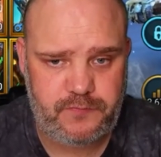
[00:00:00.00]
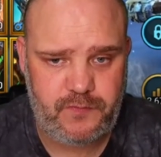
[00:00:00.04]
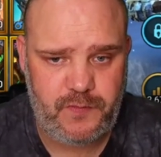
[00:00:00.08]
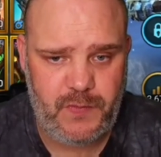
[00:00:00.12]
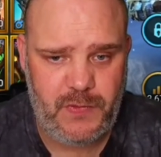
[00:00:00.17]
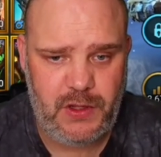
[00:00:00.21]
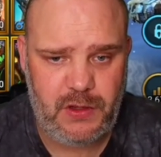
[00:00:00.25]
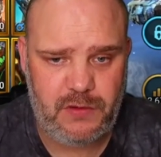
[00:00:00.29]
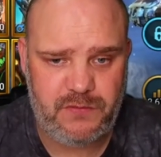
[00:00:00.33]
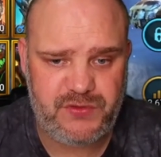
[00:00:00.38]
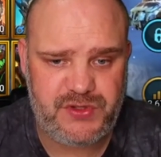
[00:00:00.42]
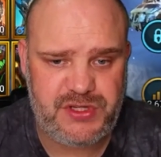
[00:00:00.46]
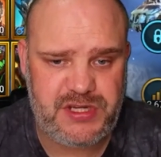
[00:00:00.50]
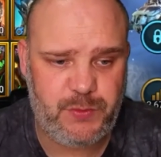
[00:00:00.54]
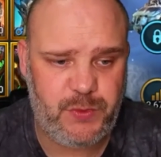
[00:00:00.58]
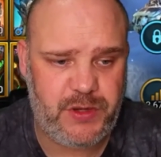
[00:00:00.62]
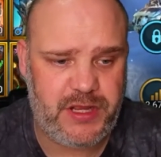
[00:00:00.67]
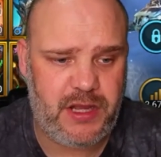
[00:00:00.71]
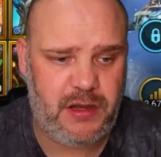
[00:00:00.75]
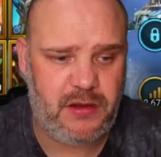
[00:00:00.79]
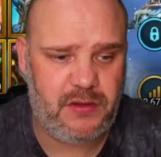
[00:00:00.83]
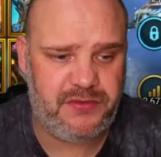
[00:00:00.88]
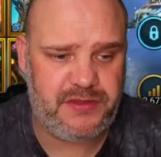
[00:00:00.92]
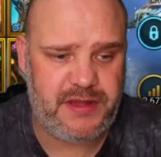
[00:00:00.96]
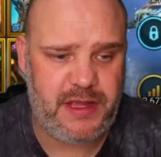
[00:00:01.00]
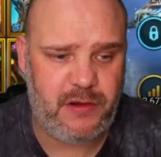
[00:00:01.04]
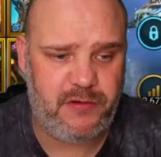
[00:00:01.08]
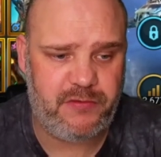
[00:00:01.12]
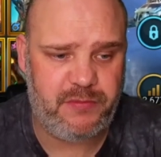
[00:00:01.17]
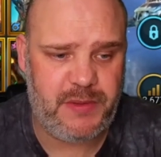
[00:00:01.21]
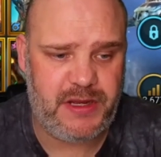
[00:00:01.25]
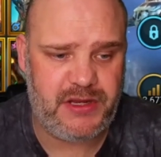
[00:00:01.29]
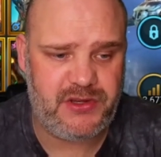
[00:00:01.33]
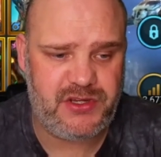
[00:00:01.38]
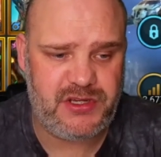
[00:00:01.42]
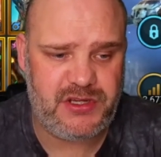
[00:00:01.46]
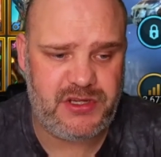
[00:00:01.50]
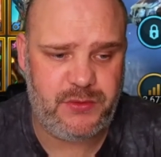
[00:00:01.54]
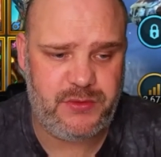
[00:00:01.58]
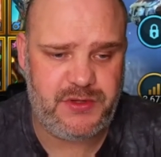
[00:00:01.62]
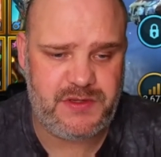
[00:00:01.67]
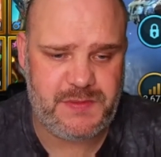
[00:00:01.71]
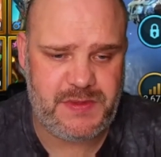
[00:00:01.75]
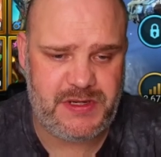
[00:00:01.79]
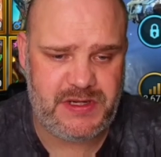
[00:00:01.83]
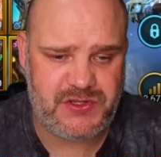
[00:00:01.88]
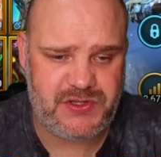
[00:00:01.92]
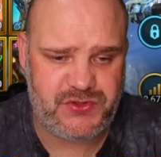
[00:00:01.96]
Obviously, we can't delve much into his
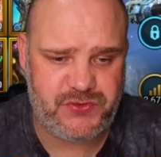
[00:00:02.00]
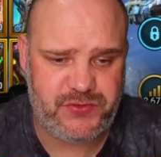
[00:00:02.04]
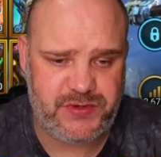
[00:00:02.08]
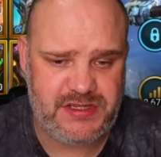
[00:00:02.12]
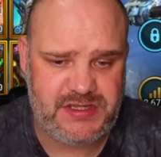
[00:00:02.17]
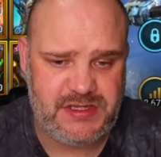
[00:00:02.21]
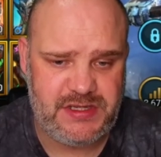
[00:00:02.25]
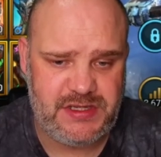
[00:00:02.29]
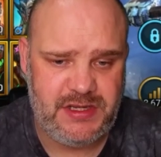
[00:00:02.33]
masteries.